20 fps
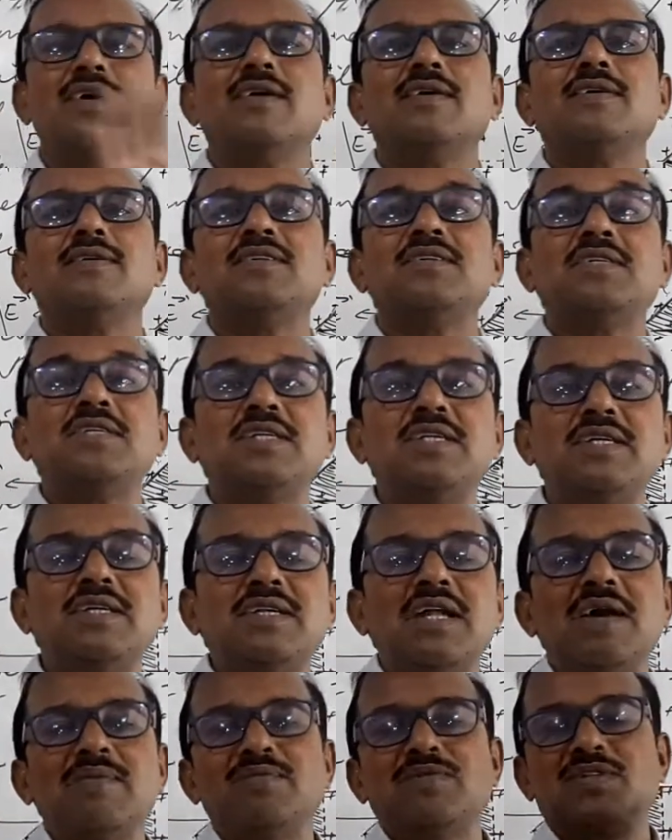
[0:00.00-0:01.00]
sheet
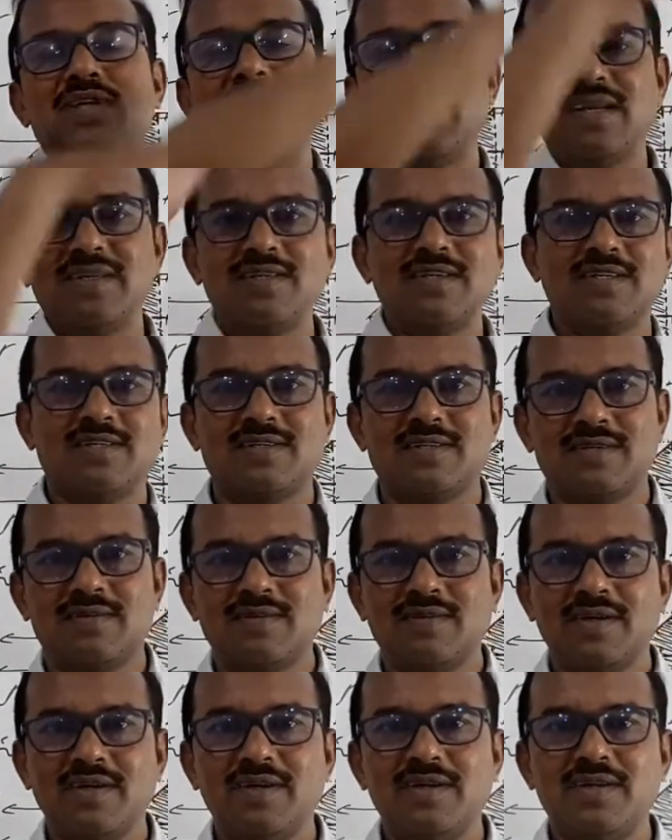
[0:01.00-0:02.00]
of charges.
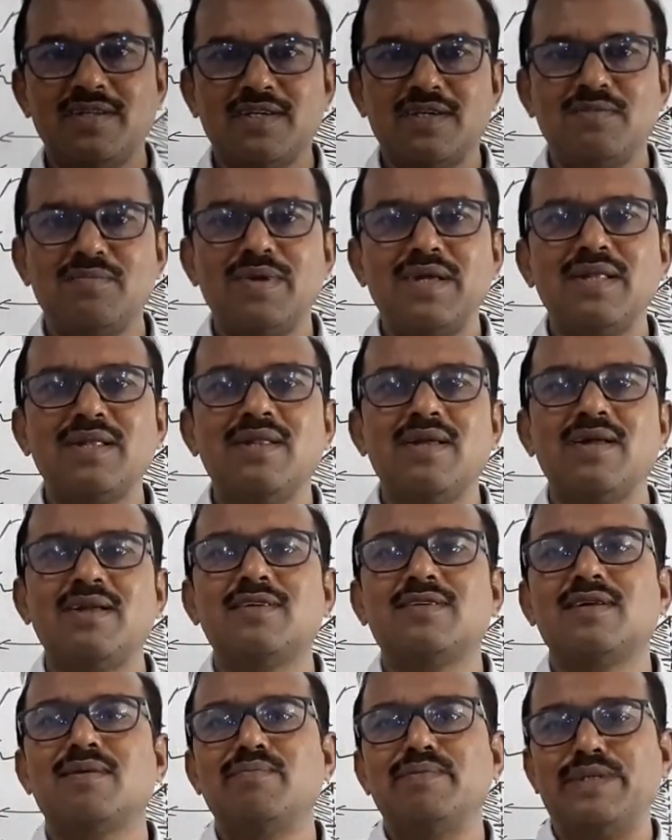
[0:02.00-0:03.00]
It does not mean there
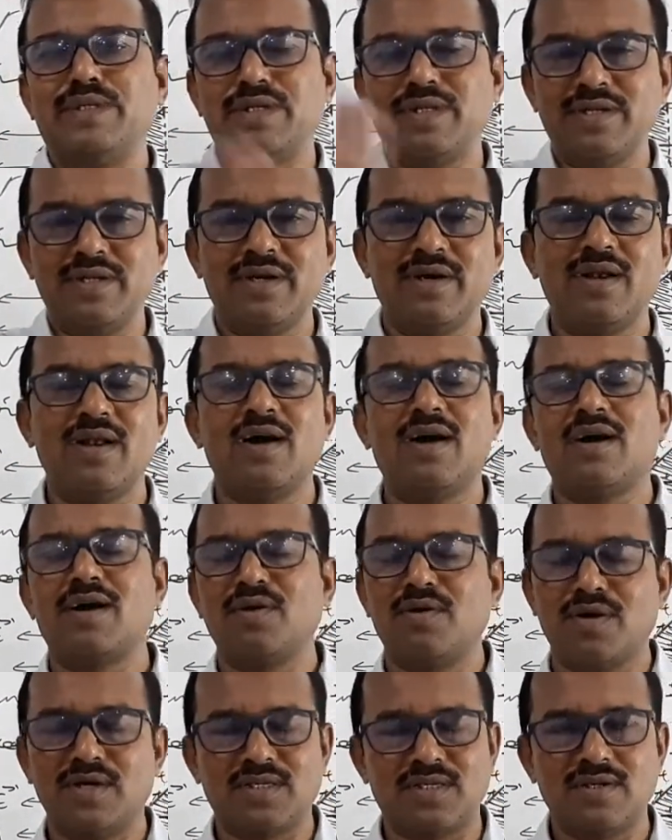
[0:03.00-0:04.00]
is some material or
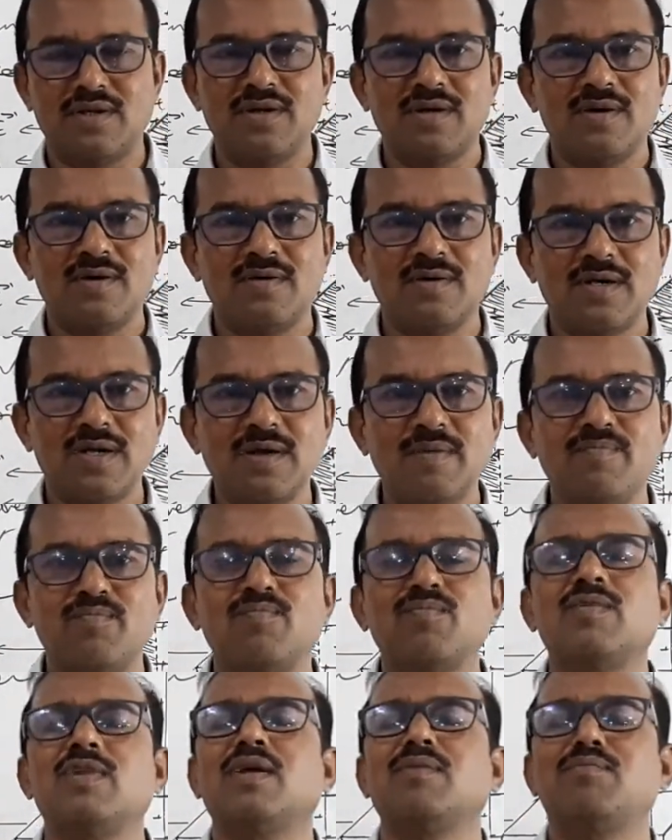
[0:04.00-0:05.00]
not,
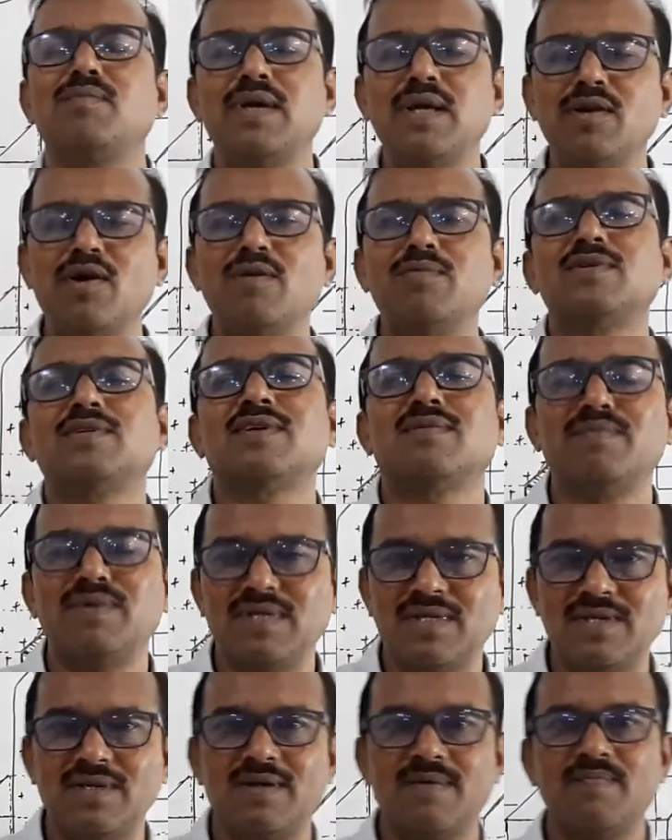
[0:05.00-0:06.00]
okay, there may not be some
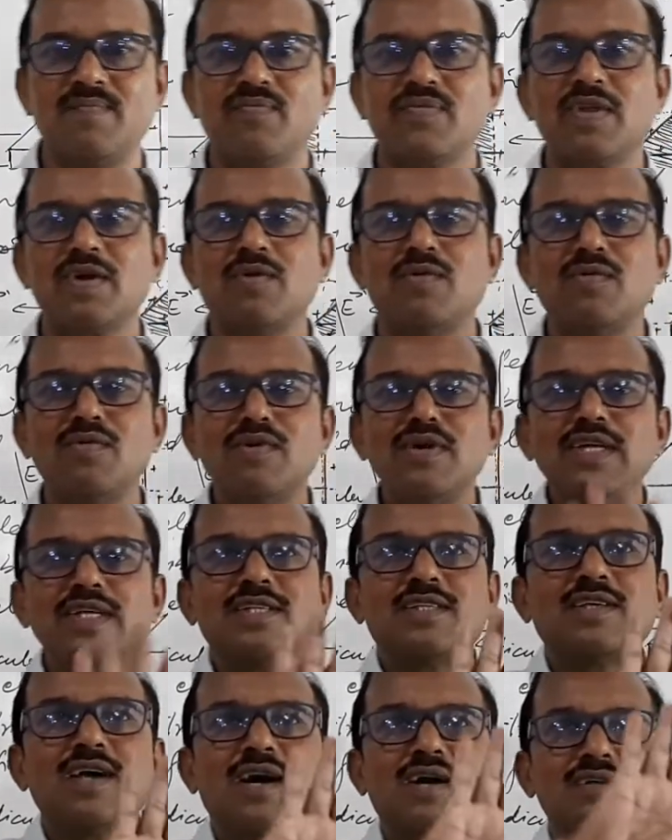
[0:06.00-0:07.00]
material, only
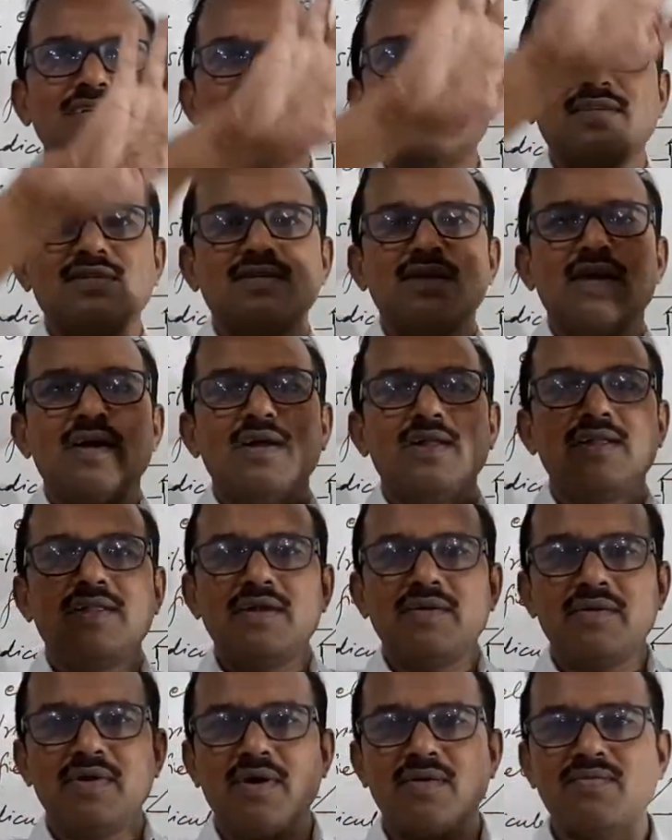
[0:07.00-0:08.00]
charges, they
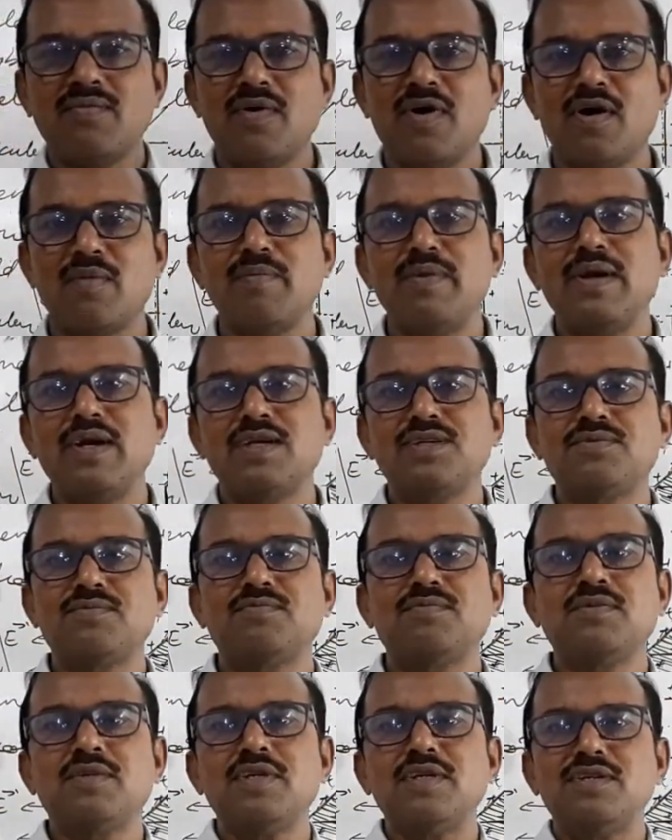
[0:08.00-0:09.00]
are forming a
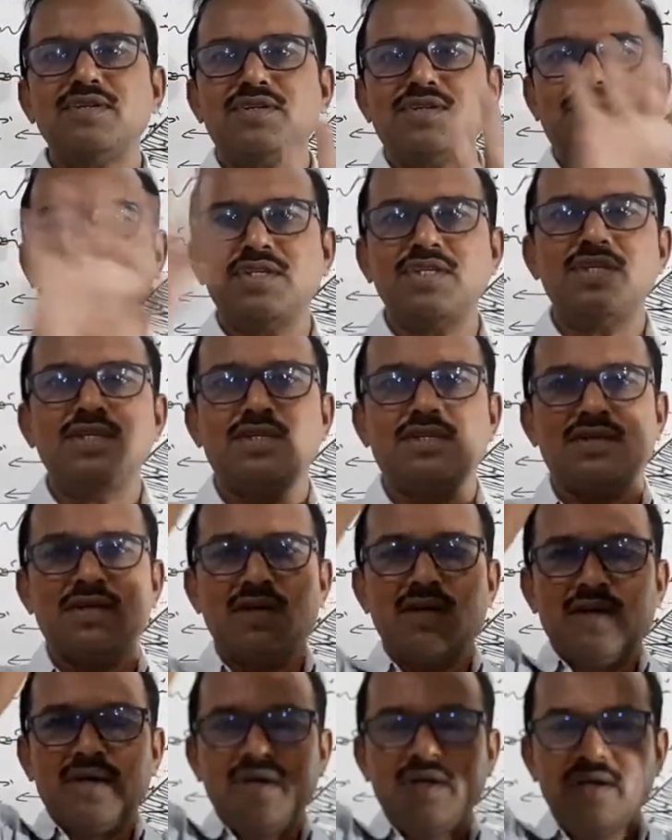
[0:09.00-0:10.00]
thin sheet
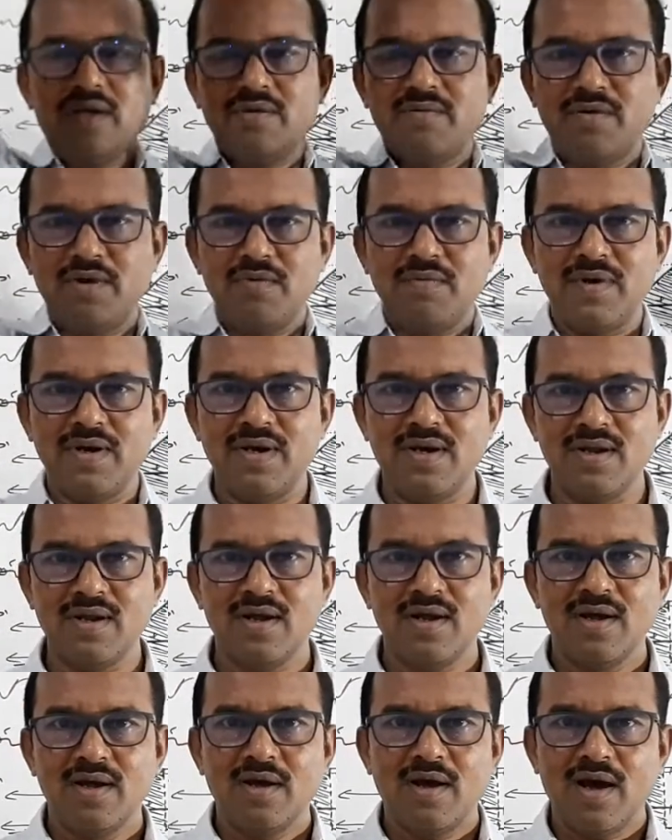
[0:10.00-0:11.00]

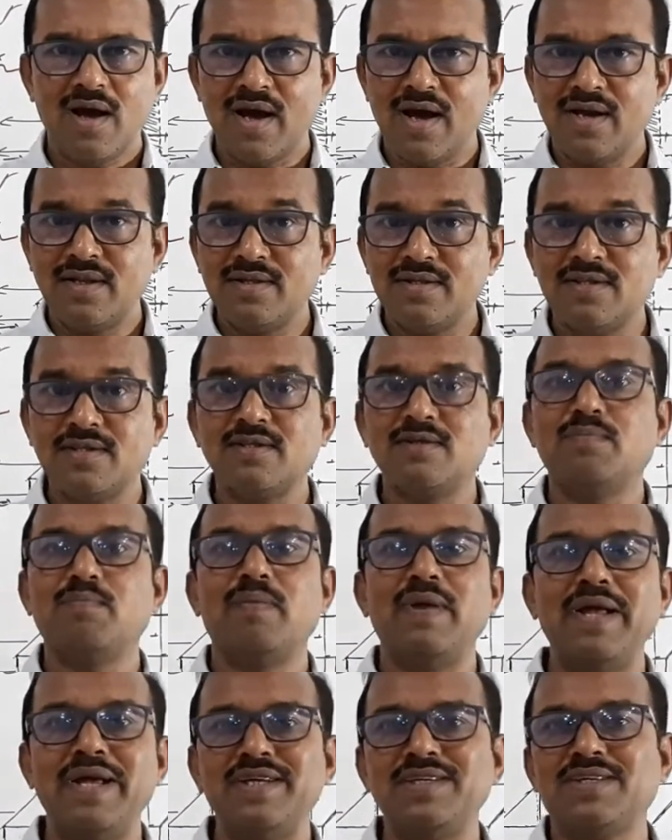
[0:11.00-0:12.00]
everywhere, and this is
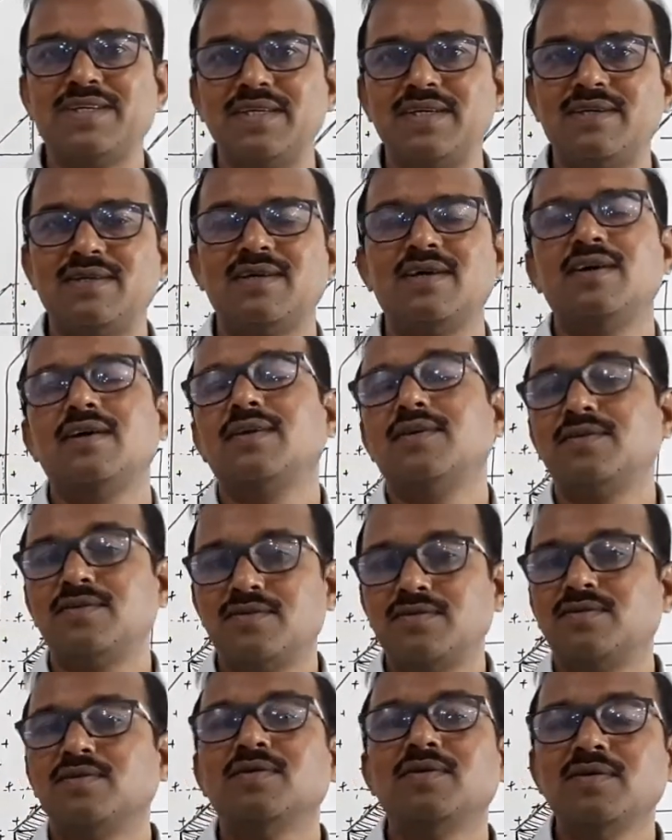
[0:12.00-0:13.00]
plain sheet.
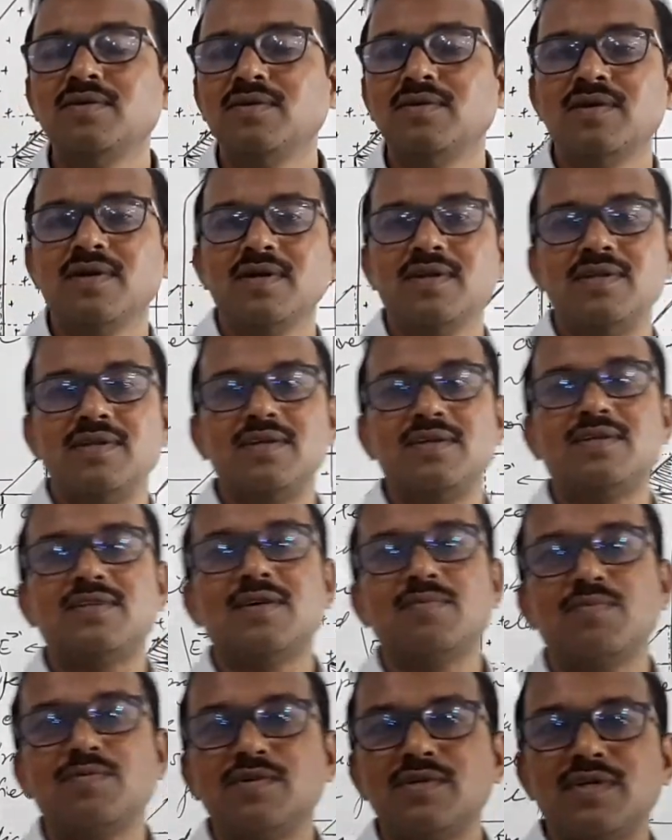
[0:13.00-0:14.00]
So this
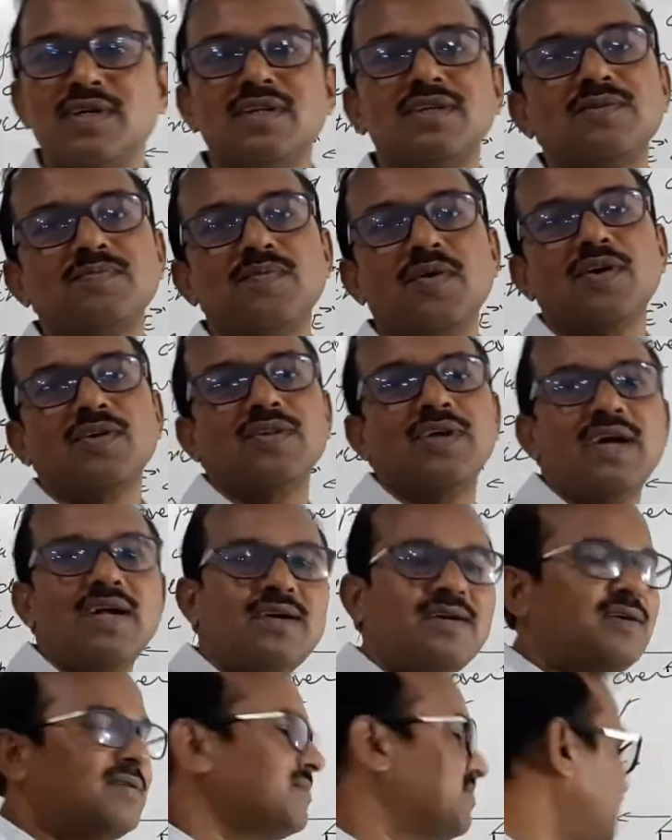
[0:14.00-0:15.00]
supposition is for that.